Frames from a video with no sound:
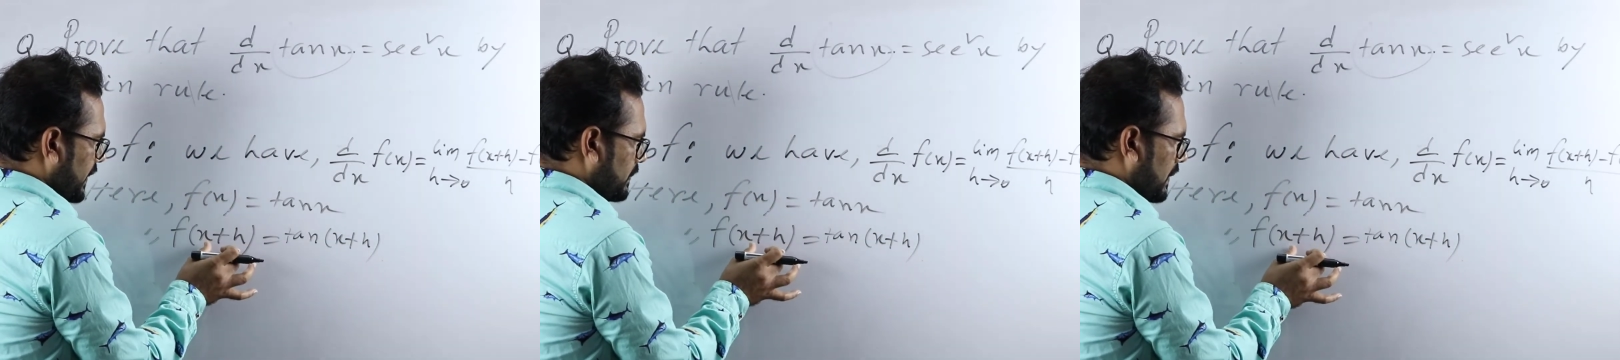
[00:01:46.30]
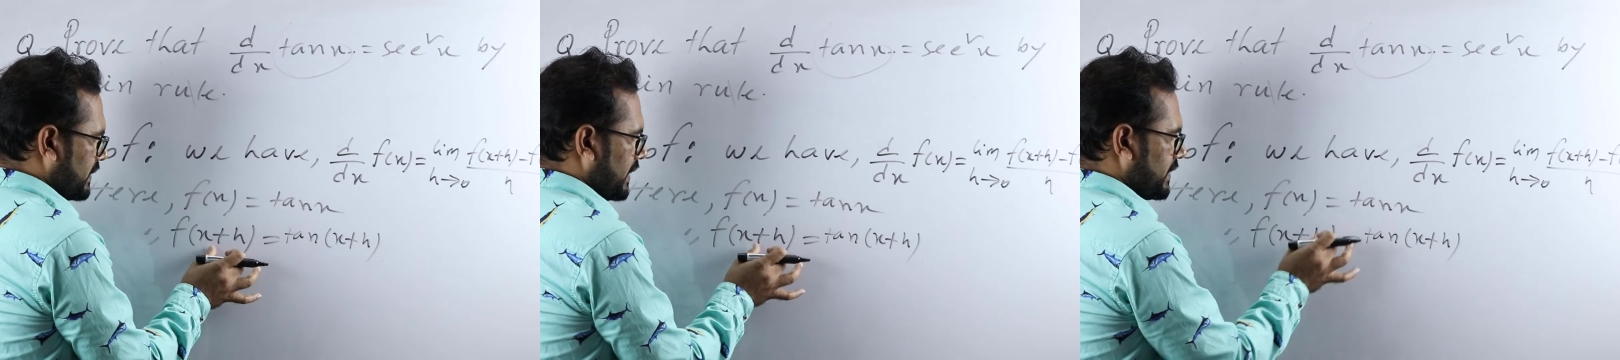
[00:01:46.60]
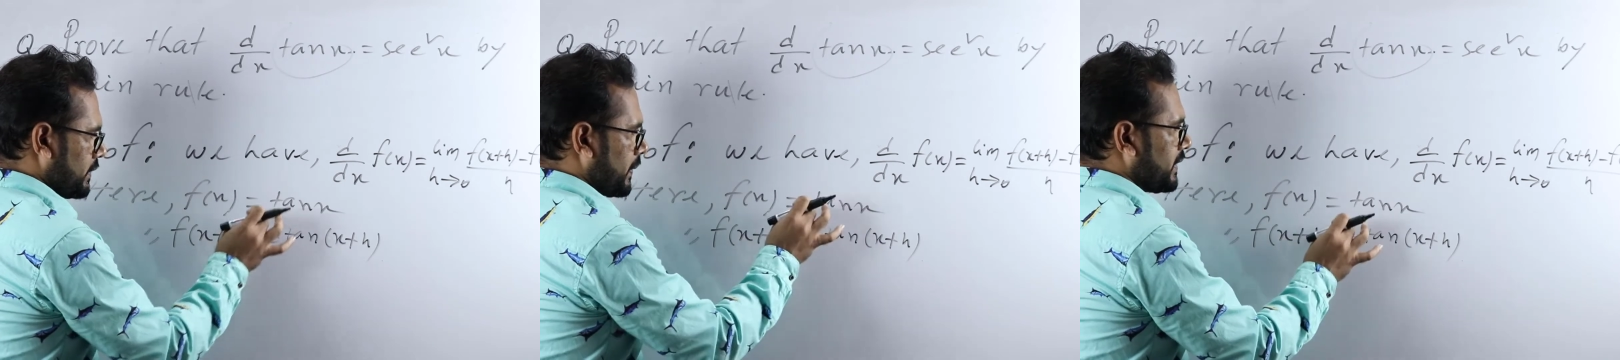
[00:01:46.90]
x plus a
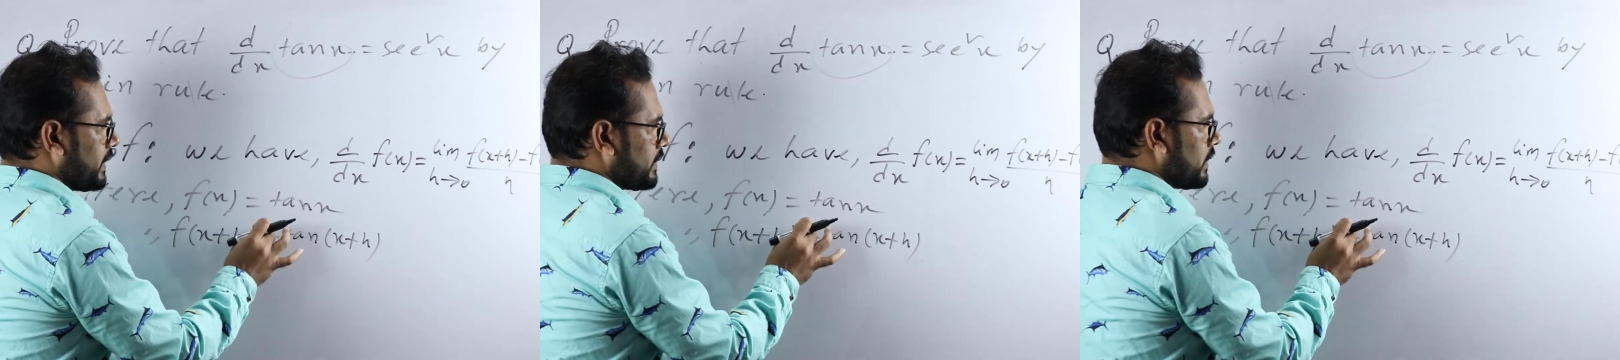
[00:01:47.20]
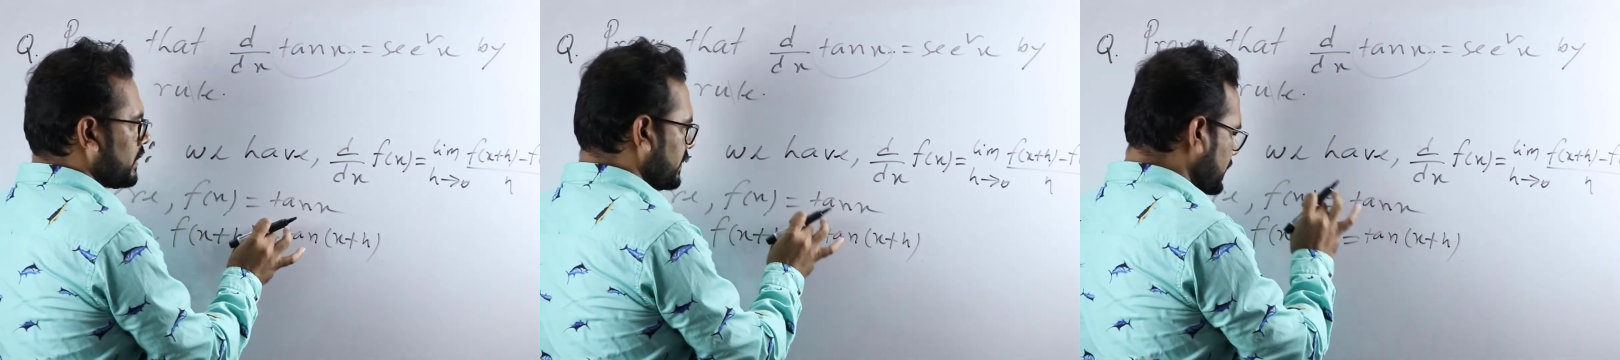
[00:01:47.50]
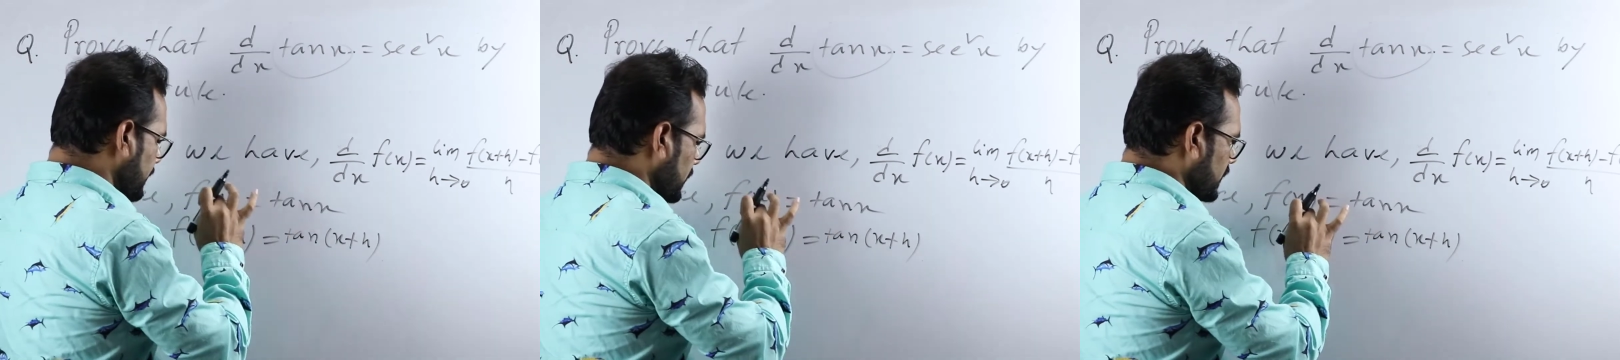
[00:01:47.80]
is present.
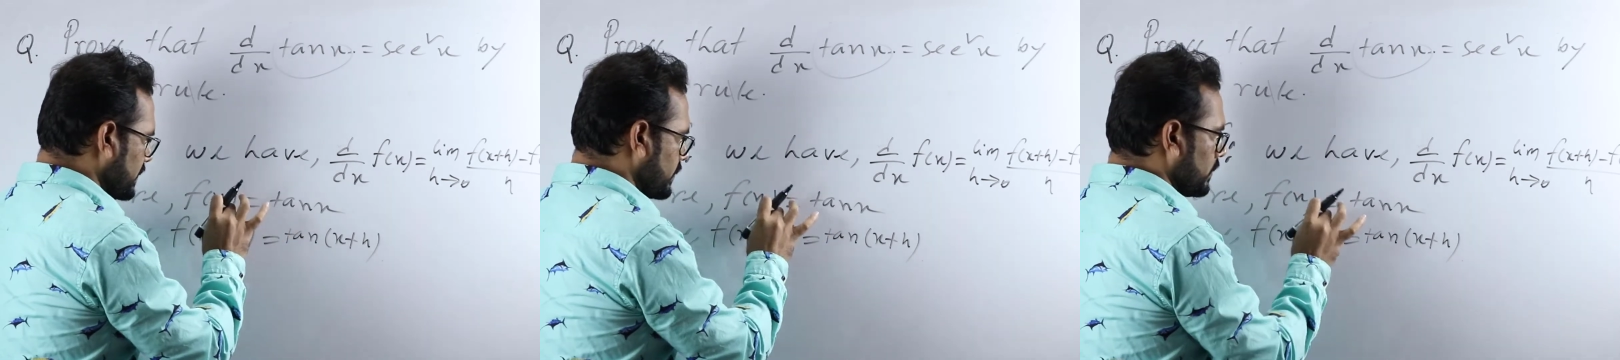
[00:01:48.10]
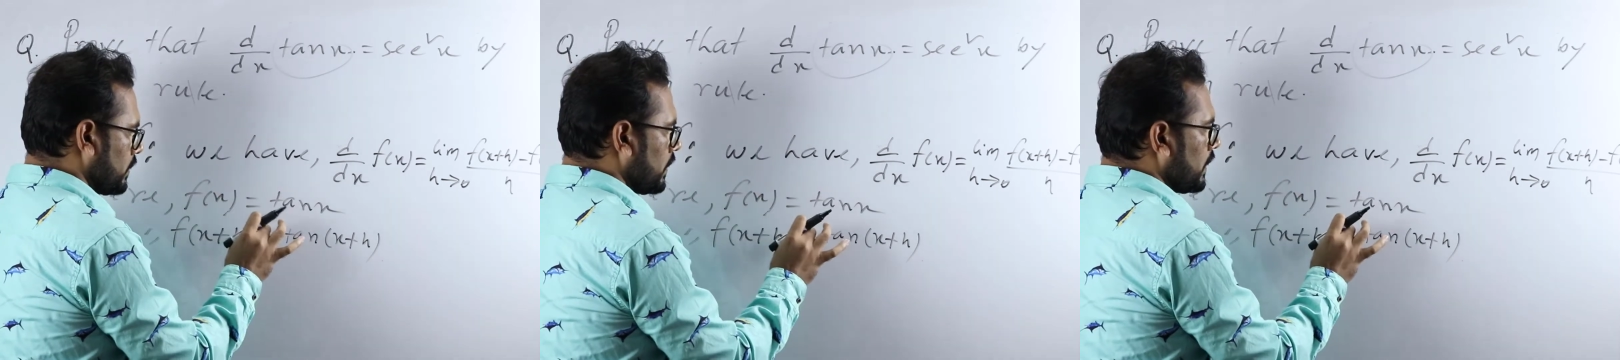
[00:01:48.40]
Just put these two